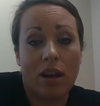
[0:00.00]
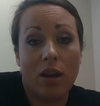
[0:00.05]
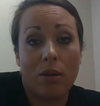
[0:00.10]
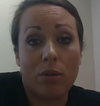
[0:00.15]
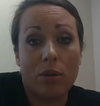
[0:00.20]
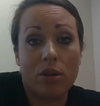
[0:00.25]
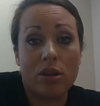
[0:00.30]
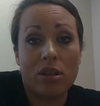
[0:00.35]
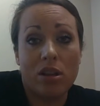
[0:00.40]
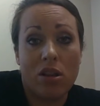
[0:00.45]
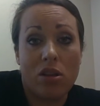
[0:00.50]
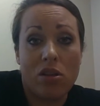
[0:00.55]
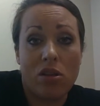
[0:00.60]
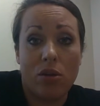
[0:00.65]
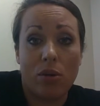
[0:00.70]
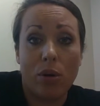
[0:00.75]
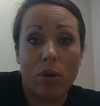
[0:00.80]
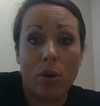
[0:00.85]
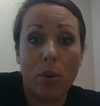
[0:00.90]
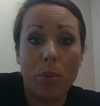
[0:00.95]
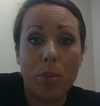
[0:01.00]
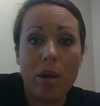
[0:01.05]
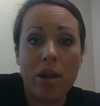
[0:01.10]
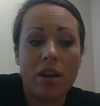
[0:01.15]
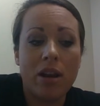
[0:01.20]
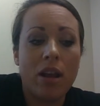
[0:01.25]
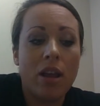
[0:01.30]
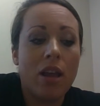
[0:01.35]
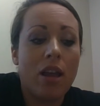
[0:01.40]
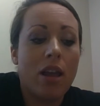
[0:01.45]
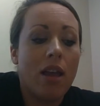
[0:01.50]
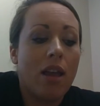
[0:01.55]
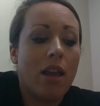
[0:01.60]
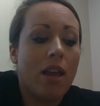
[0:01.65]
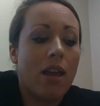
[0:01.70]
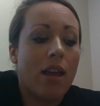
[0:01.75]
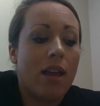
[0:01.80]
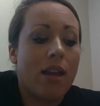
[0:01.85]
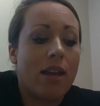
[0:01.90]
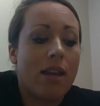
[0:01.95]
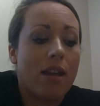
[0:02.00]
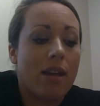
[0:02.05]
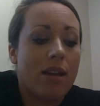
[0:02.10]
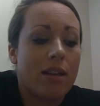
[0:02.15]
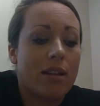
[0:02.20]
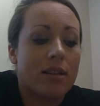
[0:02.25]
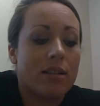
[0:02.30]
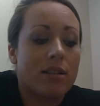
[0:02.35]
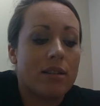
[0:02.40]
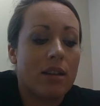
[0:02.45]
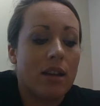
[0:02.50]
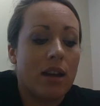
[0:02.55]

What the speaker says: hours that they're open, and